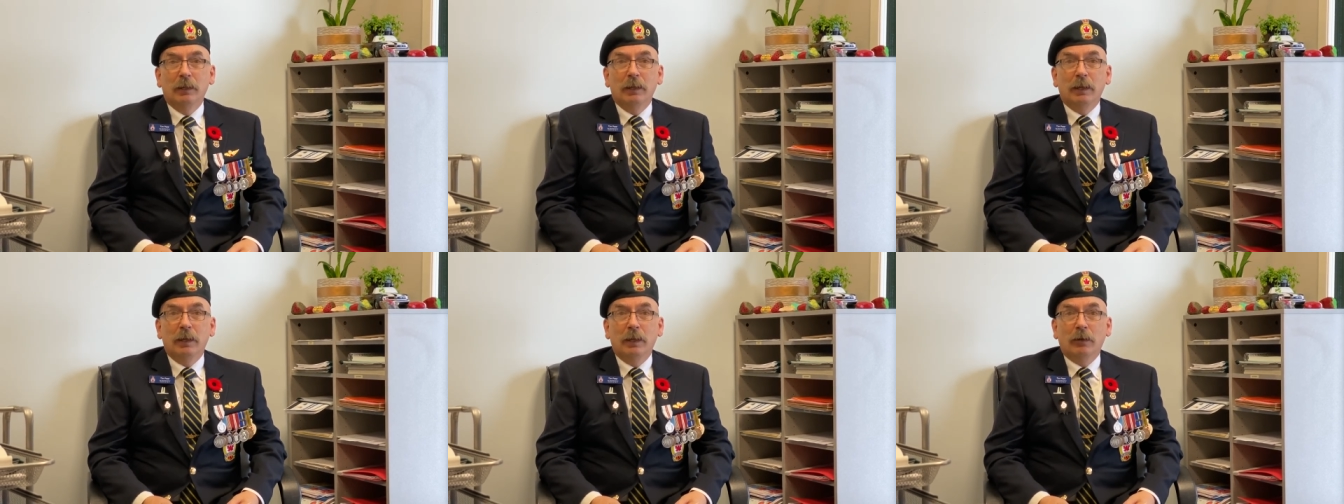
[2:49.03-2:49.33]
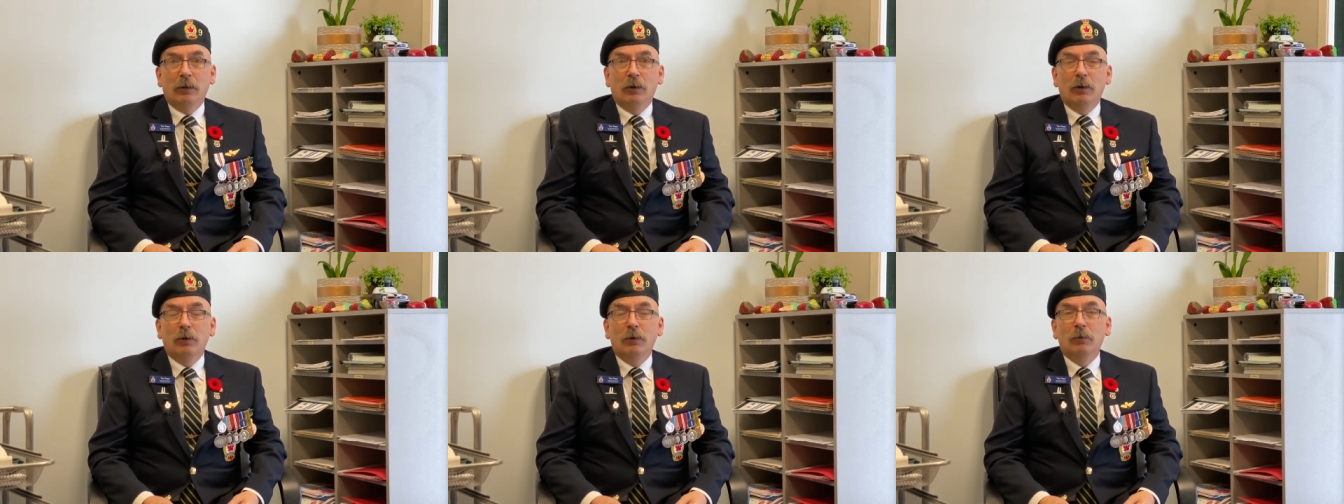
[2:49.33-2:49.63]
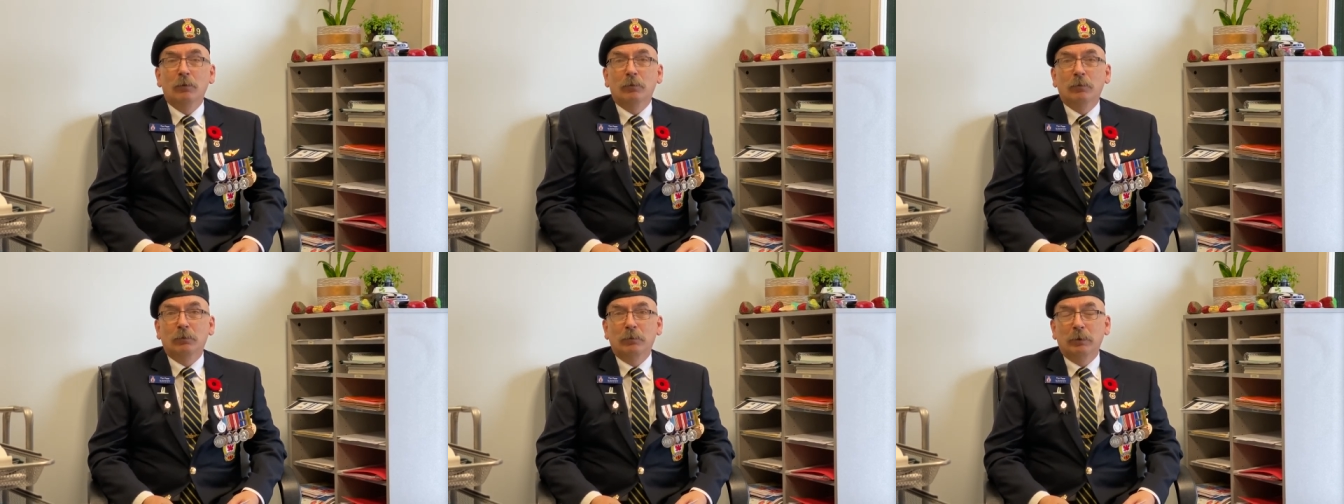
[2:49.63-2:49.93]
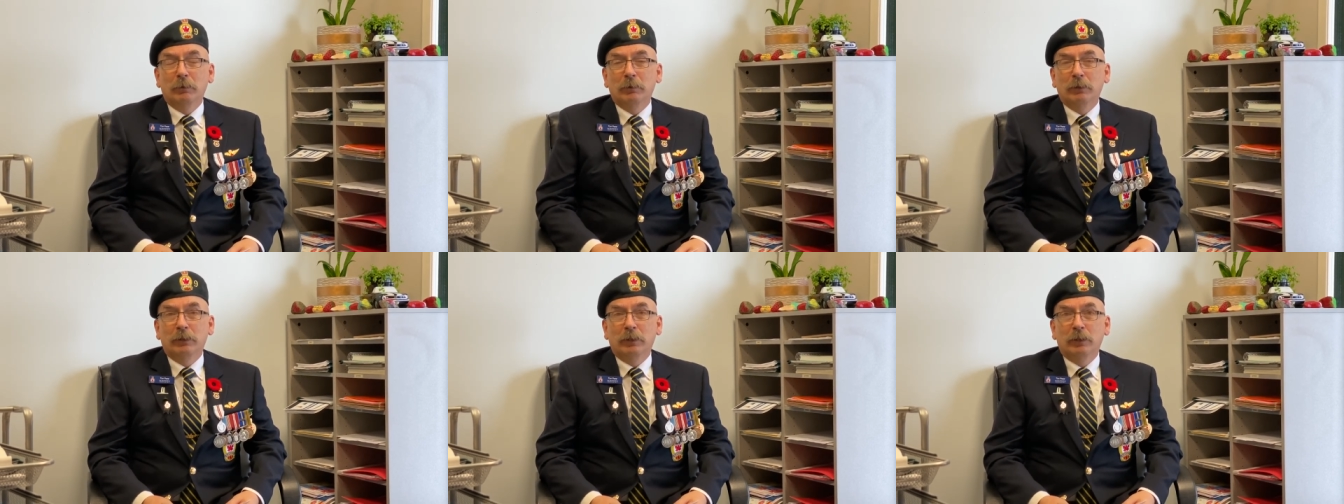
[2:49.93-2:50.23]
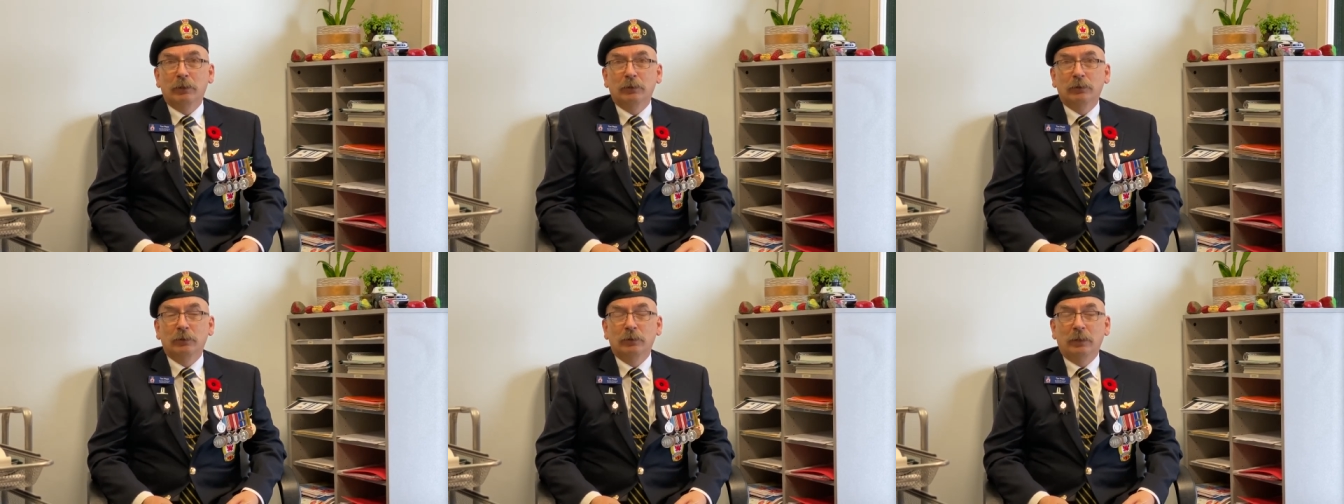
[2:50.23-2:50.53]
and all we were
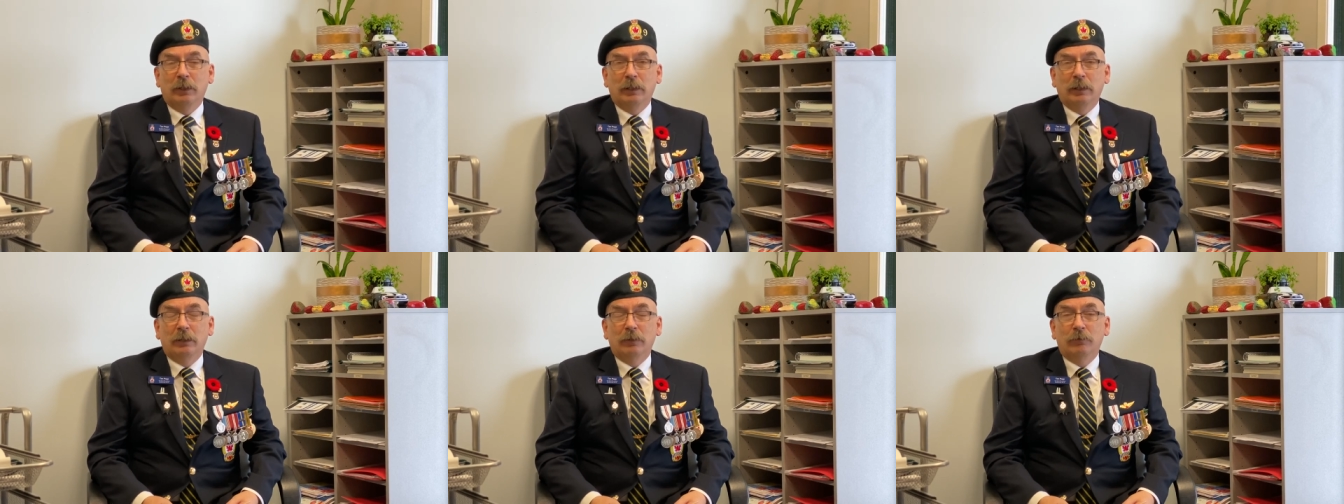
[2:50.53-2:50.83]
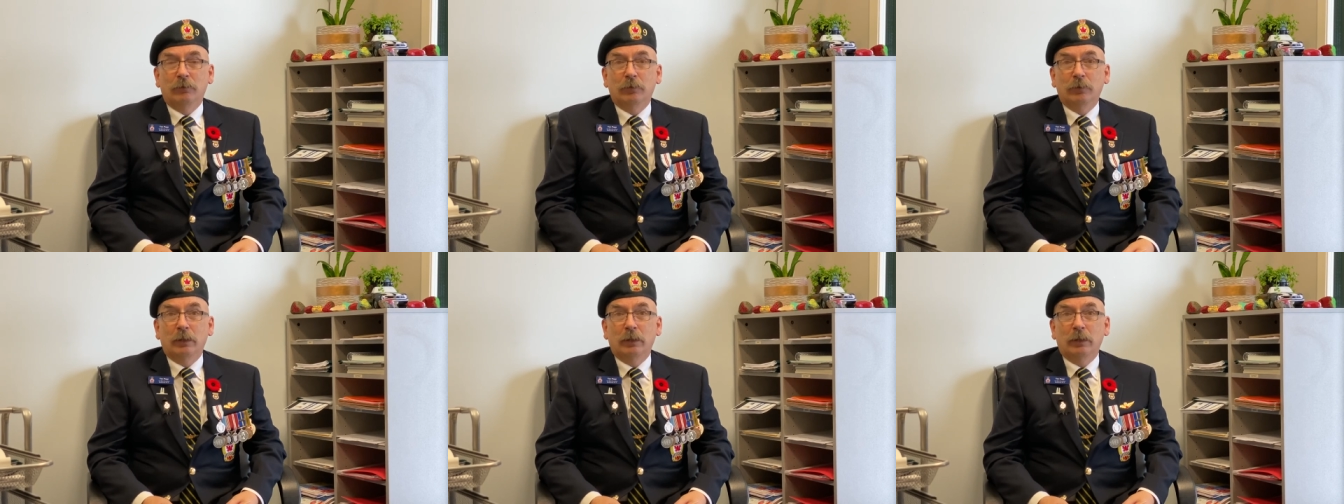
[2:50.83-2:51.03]
there today,